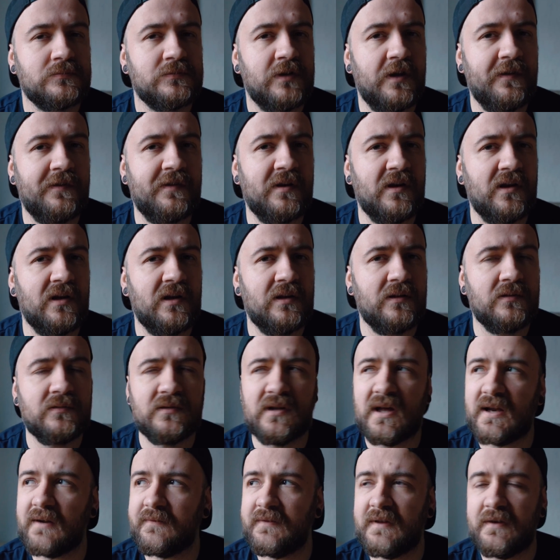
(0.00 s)
Is there a
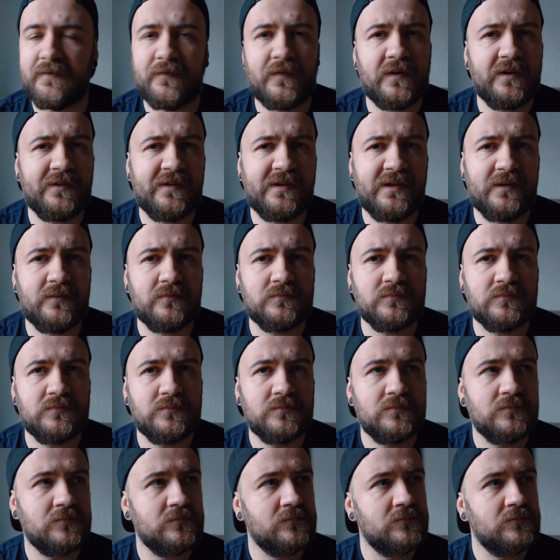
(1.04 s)
lot of difference here?
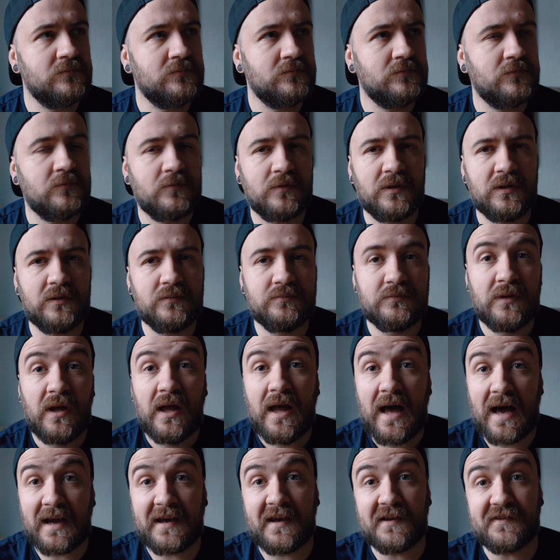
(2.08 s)
Well,
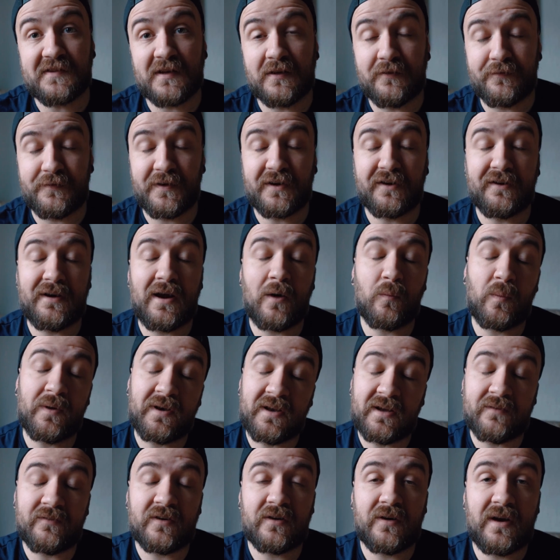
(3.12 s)
I guess I'll figure out
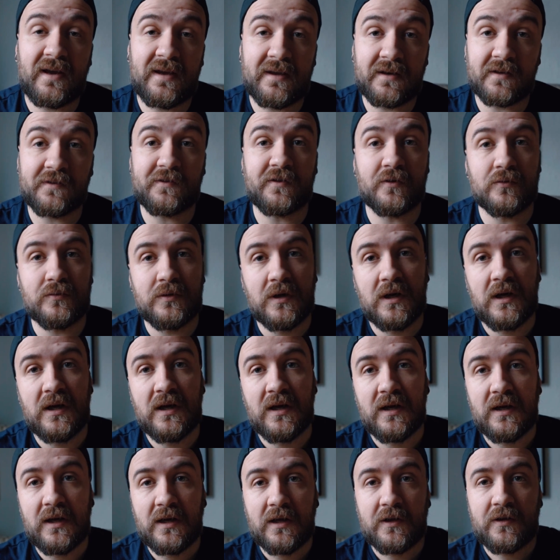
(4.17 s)
whenever I edit. So,
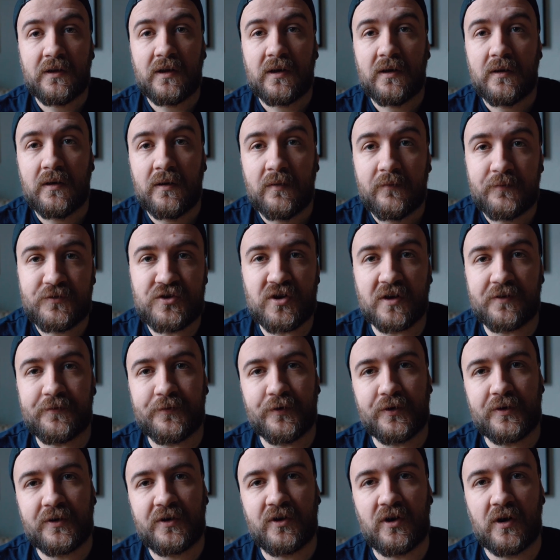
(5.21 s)
just
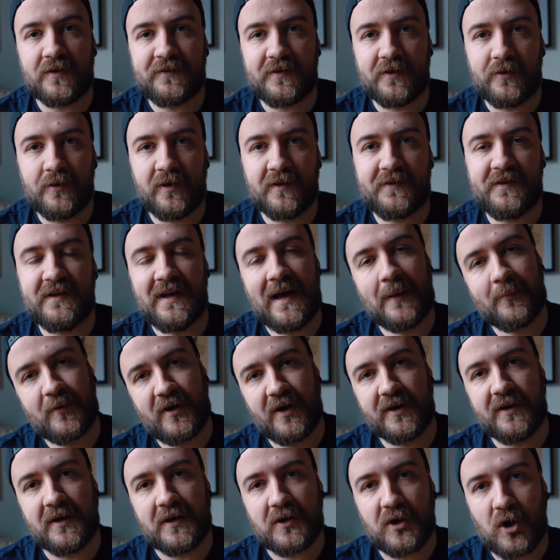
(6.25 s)
for continuity, I'm
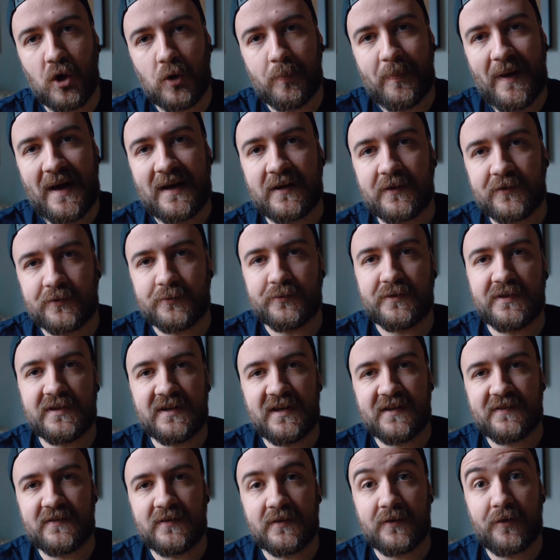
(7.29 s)
gonna go back to the
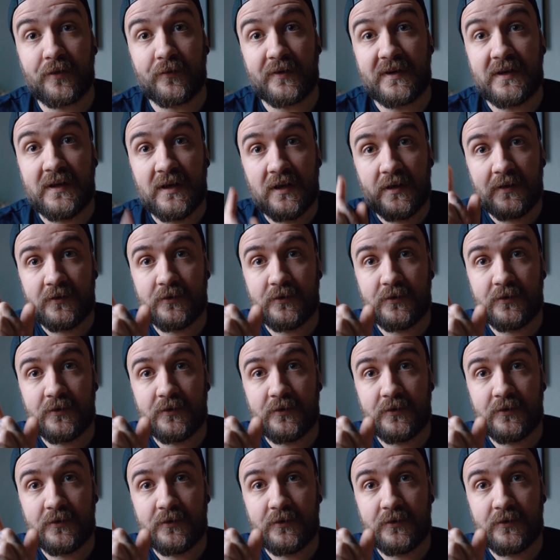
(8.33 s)
SLOG3.